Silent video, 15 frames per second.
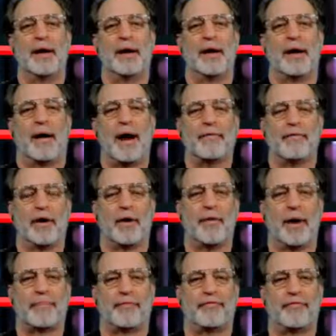All right, real quick,
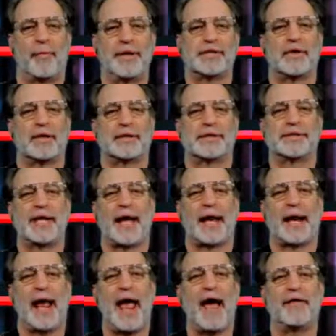before we start the second
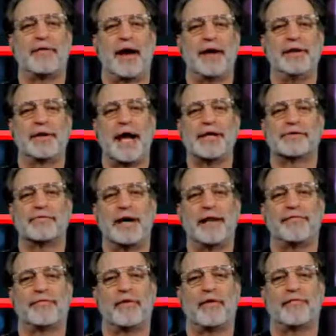half, are you guys ready
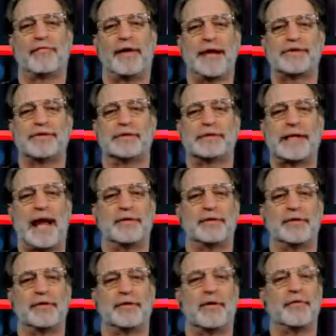for a financial downturn
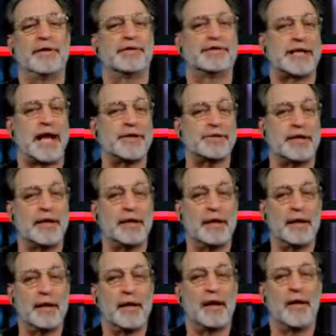or recession?
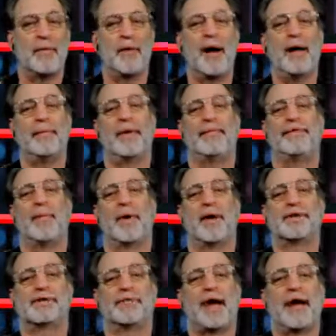Well, if you want to
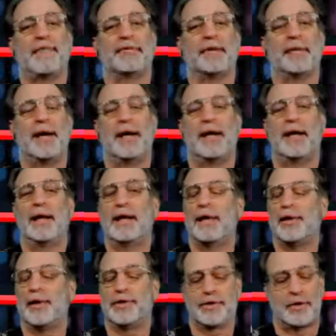survive through it, you
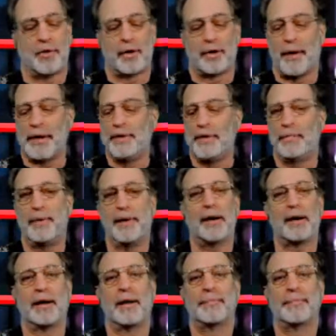should order my new book.